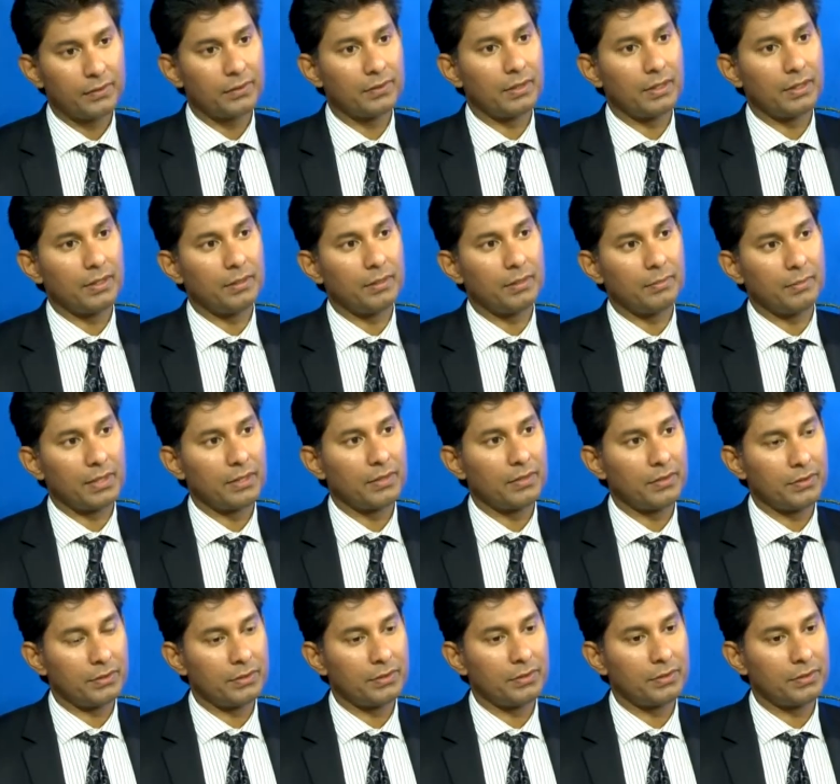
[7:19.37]
the
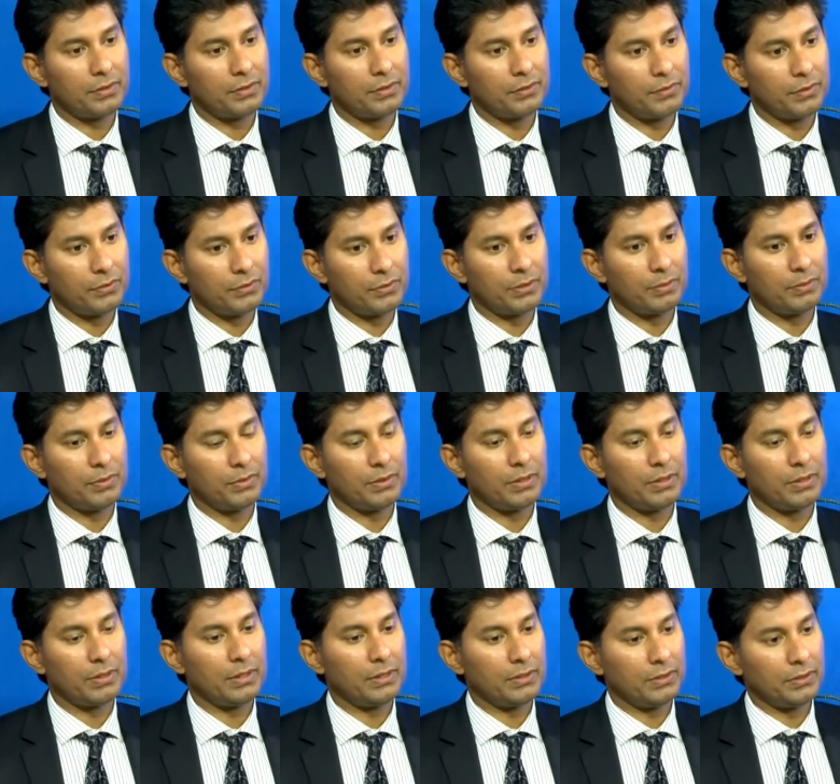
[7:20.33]
Migration Review
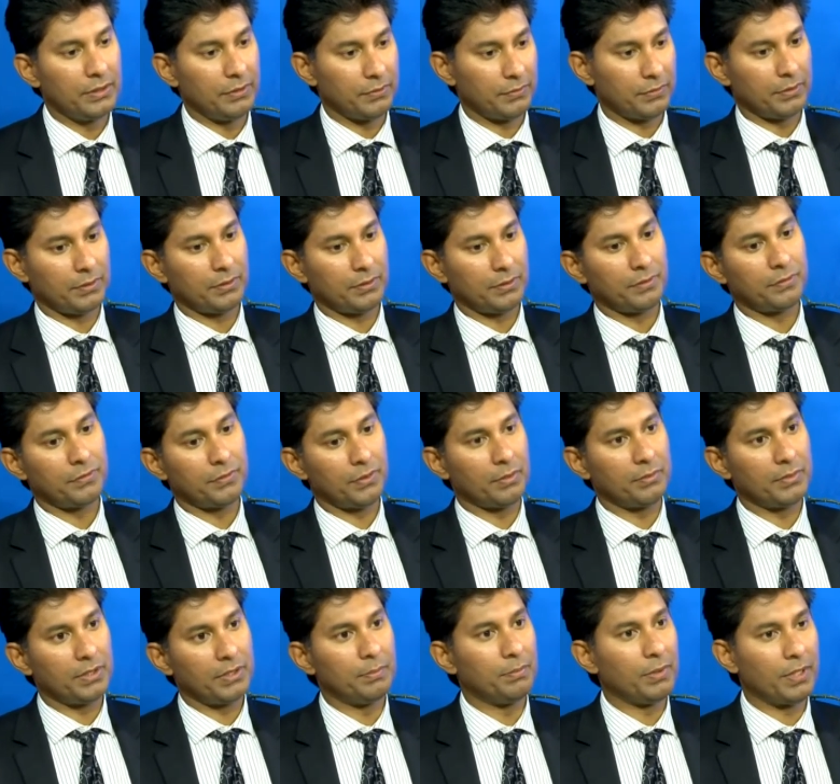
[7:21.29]
Tribunal is different from
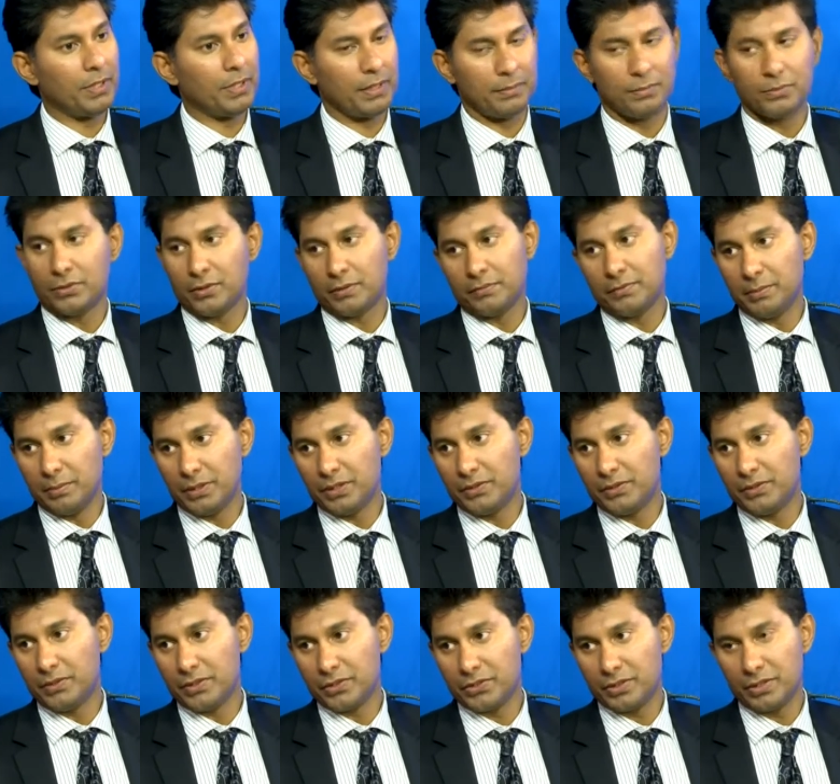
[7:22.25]
the Department of
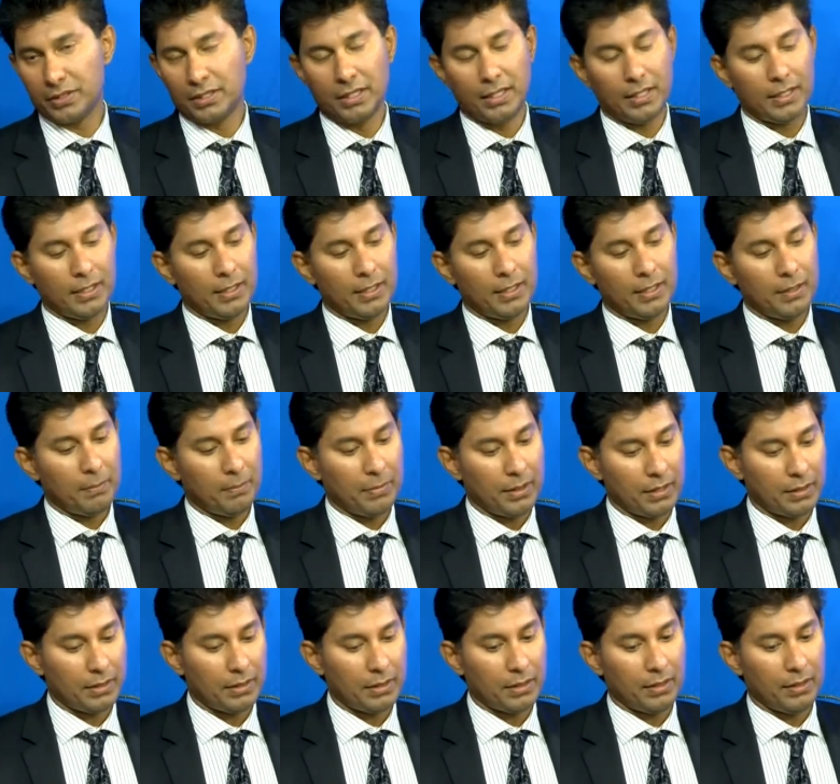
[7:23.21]
Immigration, but
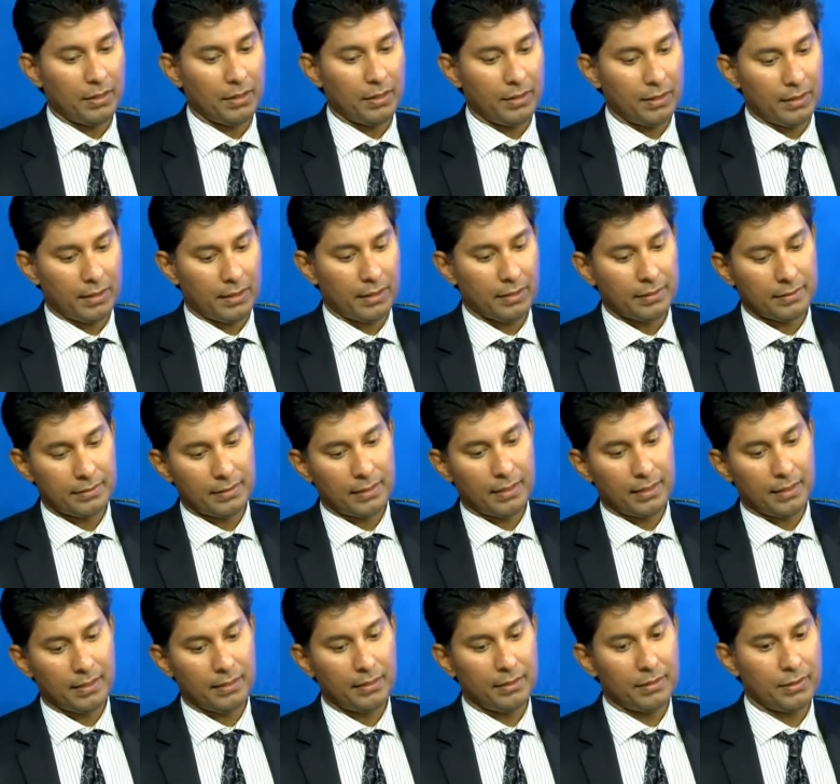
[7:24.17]
they can
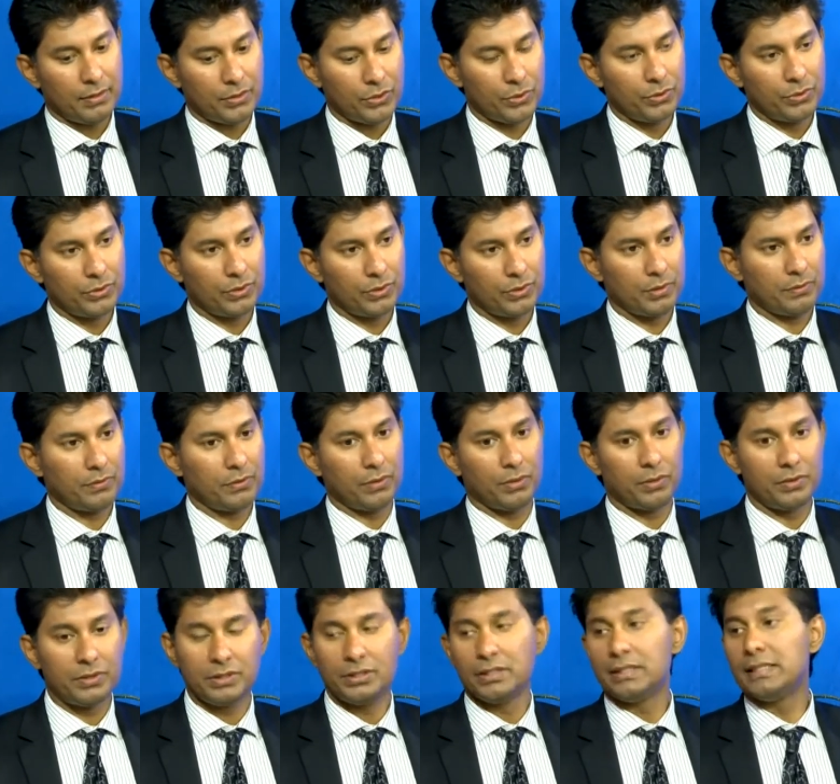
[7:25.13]
stand in the shoes of the
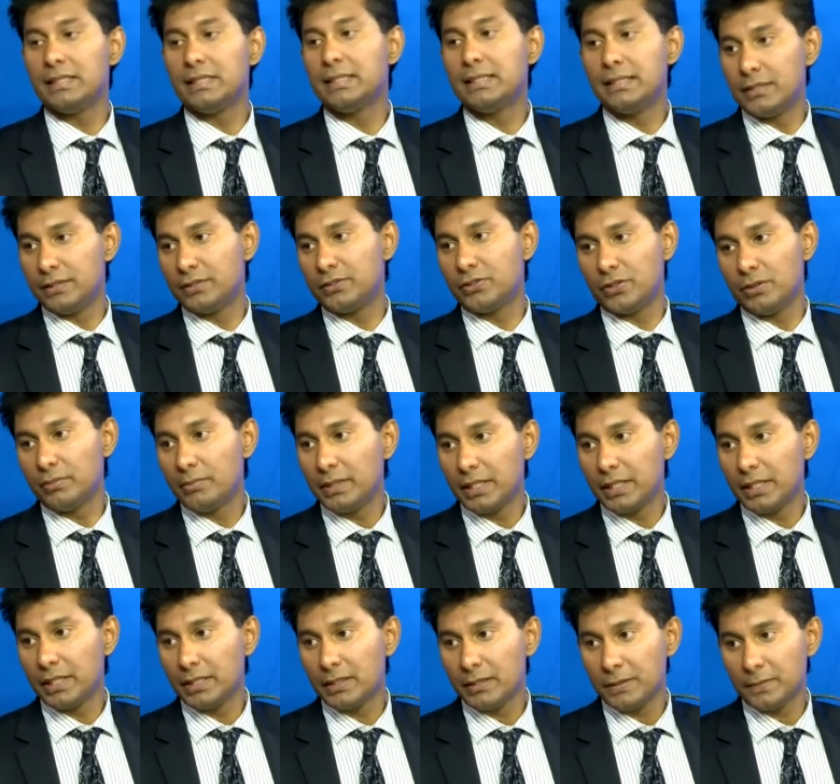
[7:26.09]
original decision
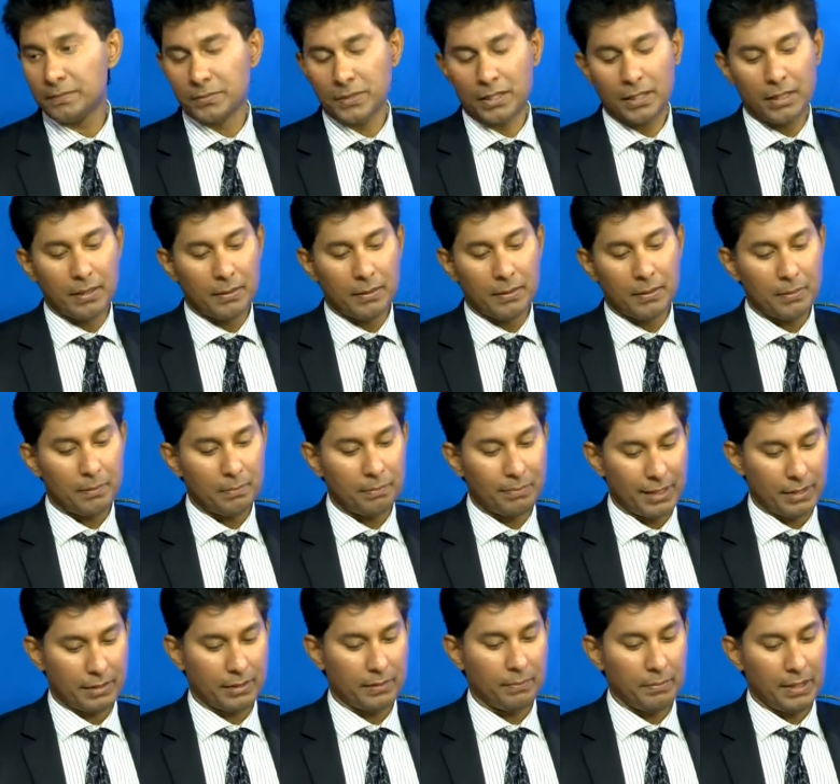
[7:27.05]
maker,
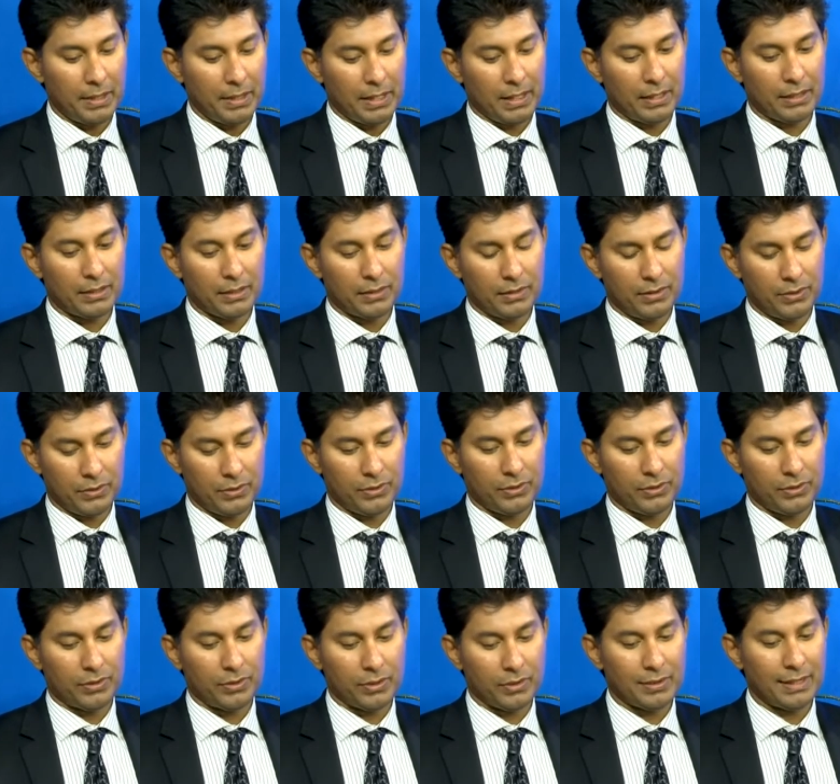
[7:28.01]
but make
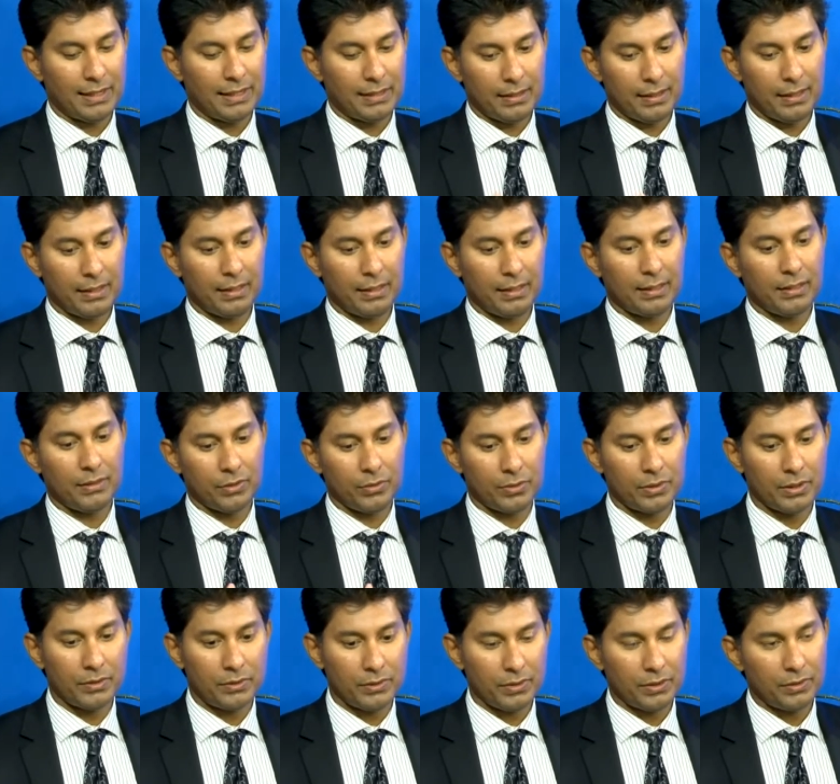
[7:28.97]
decisions and take into
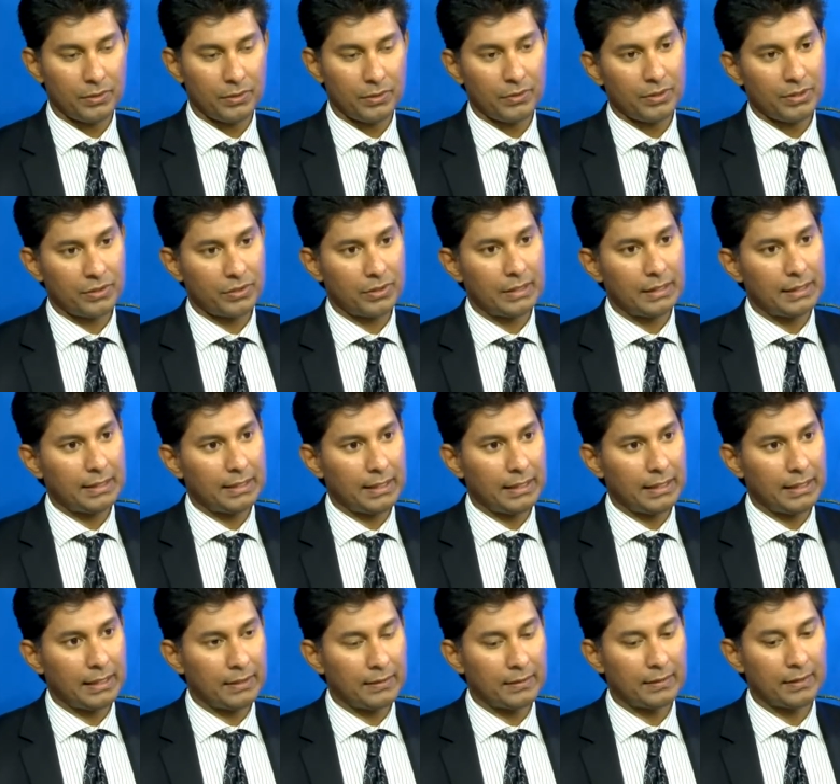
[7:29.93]
consideration
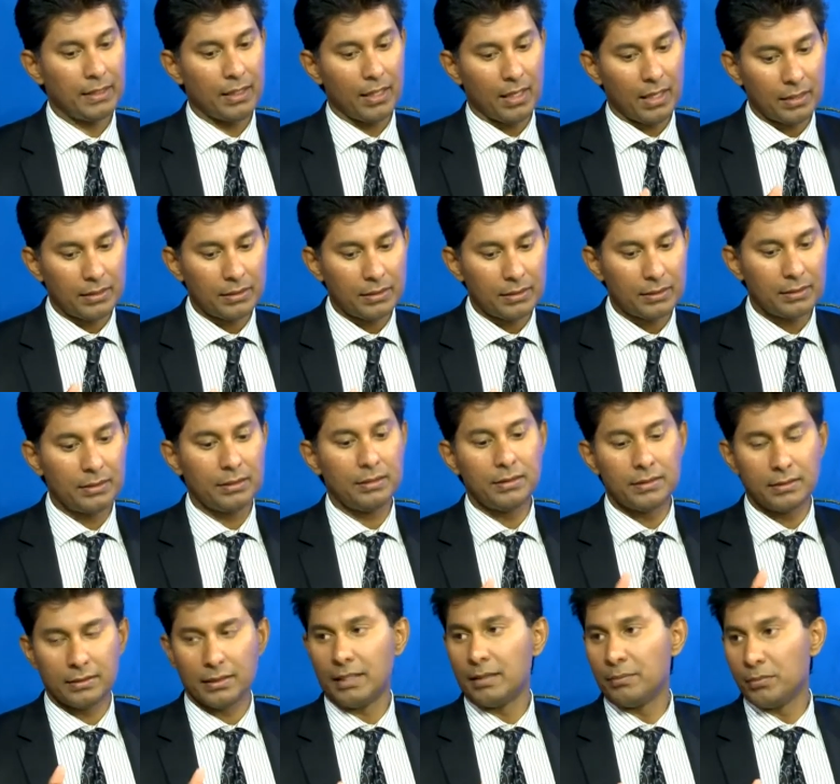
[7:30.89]
things until
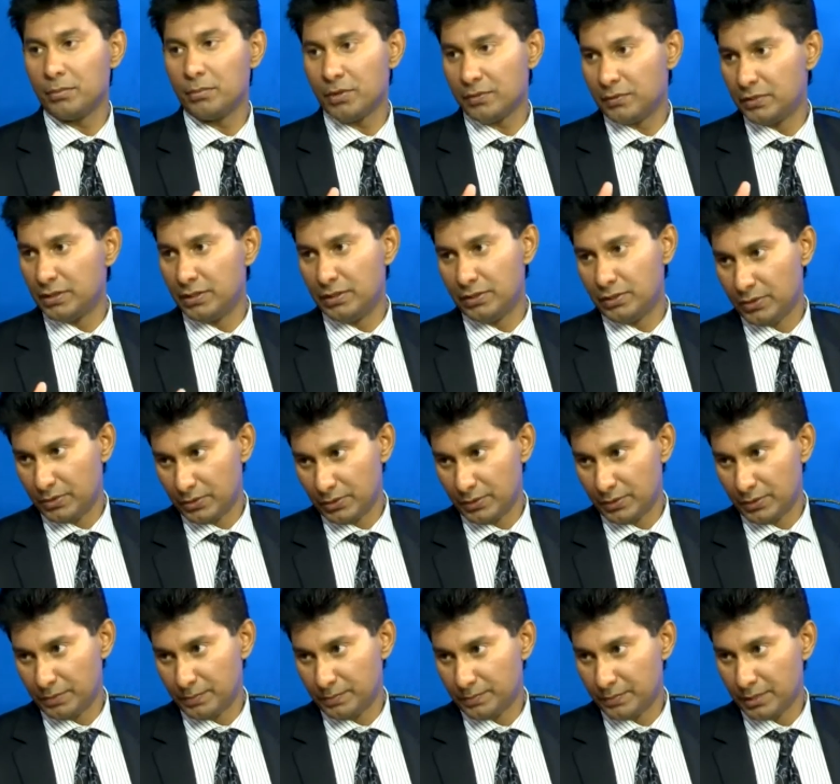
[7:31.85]
the time of the
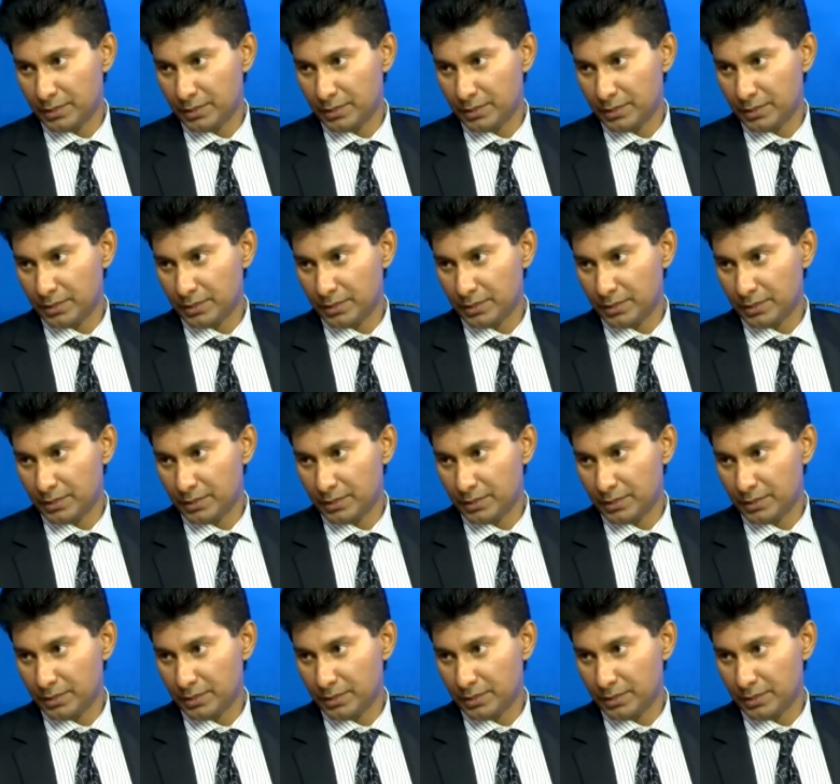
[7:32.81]
decision.